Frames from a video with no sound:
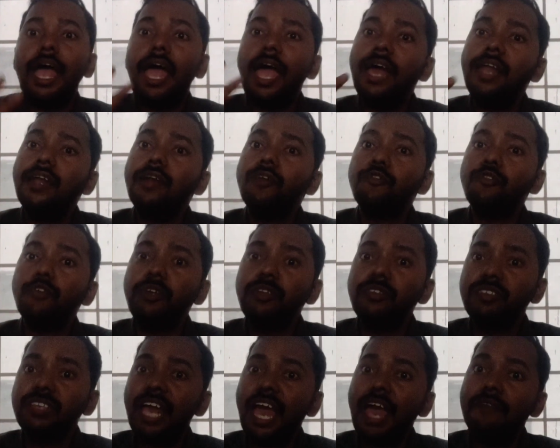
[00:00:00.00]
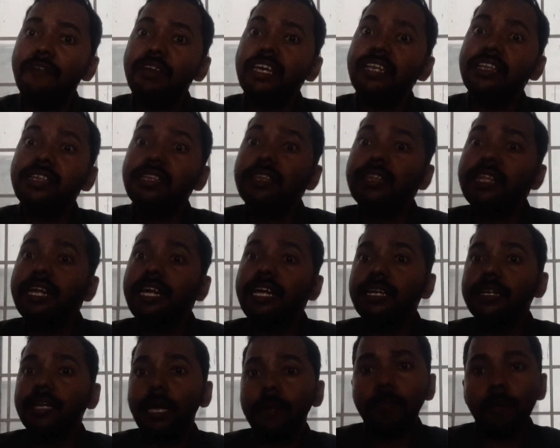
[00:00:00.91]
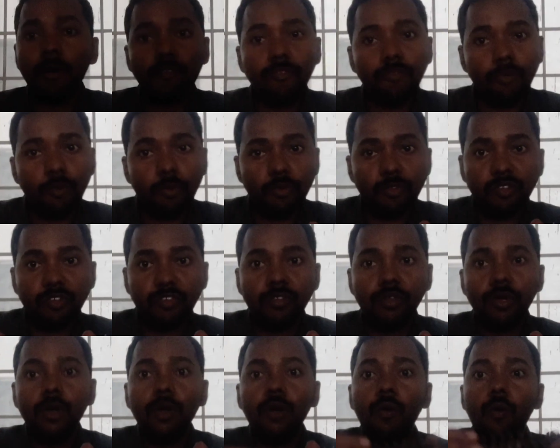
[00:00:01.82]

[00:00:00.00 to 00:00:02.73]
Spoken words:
And also it is having three type of forces.